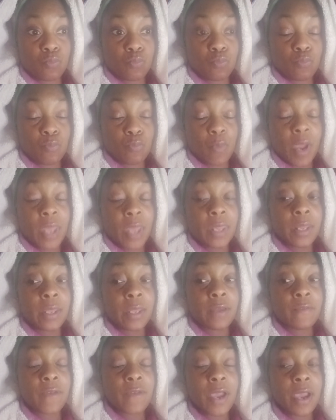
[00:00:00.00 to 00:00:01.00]
I love
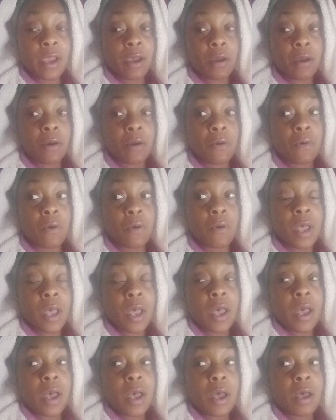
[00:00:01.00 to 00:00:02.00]
how
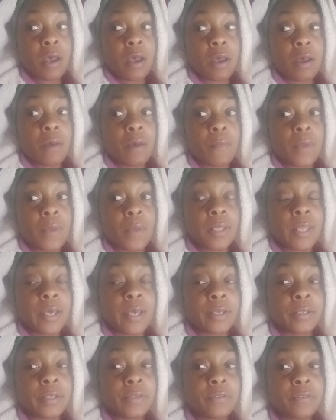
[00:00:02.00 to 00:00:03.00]
a lot
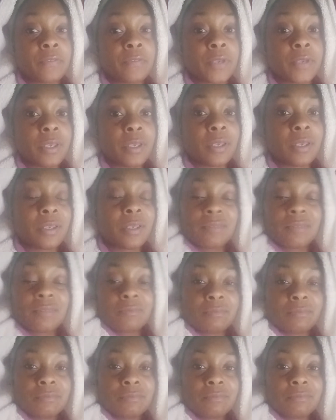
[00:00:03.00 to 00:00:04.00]
of
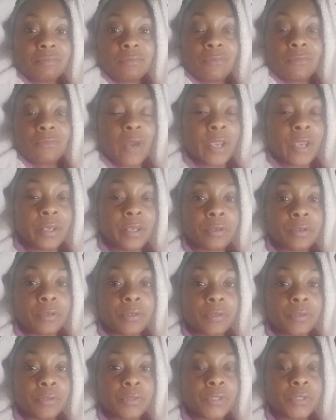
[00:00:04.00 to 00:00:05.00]

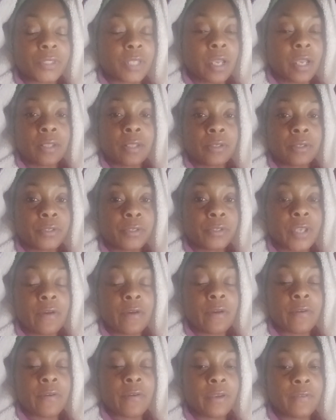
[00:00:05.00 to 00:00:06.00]
writers, scholars,
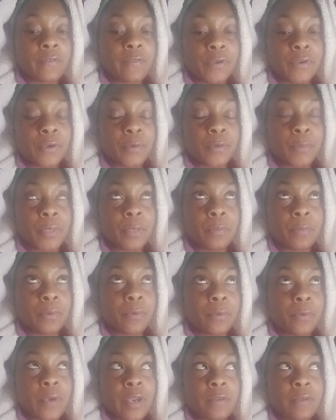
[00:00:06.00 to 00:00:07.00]
however, people who
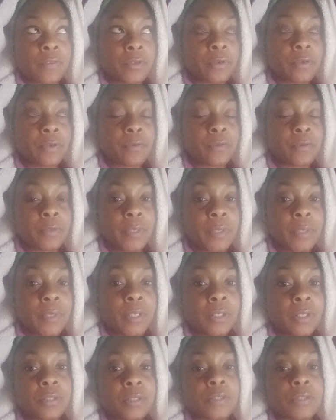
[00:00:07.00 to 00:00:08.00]
have their own
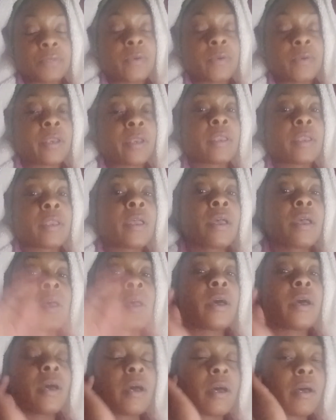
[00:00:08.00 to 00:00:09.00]
opinions, right,
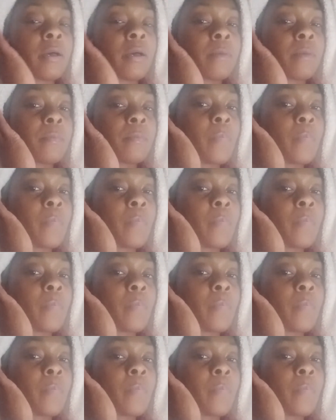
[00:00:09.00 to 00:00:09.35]
um,